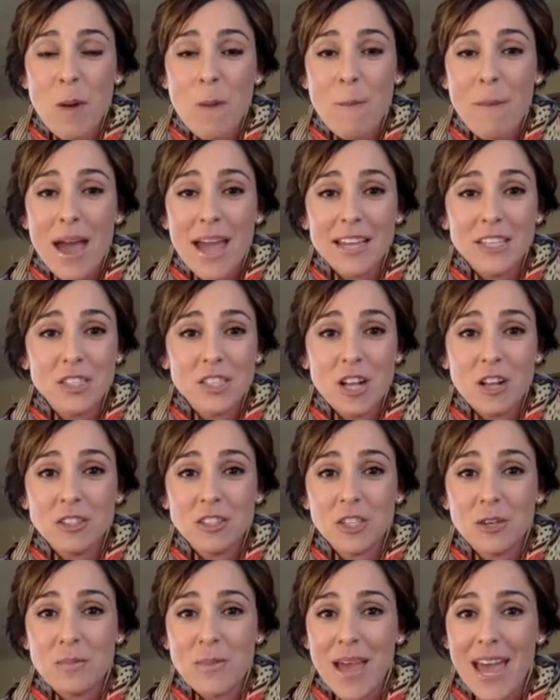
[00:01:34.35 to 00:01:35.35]
my
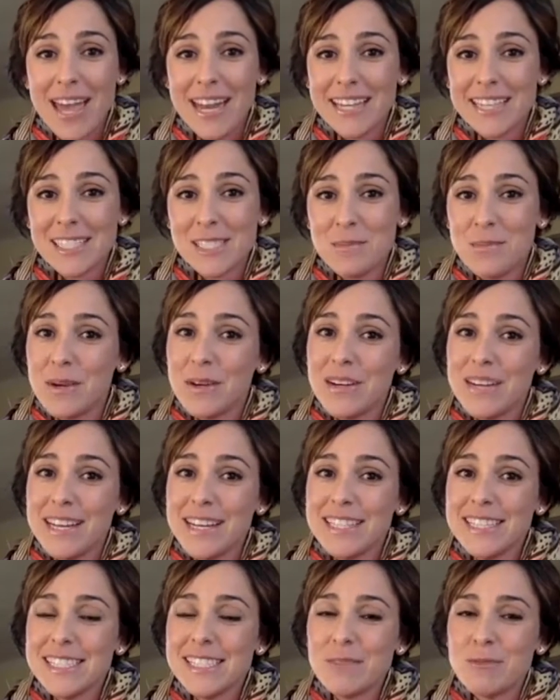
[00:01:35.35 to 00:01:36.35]
shelter pet experience,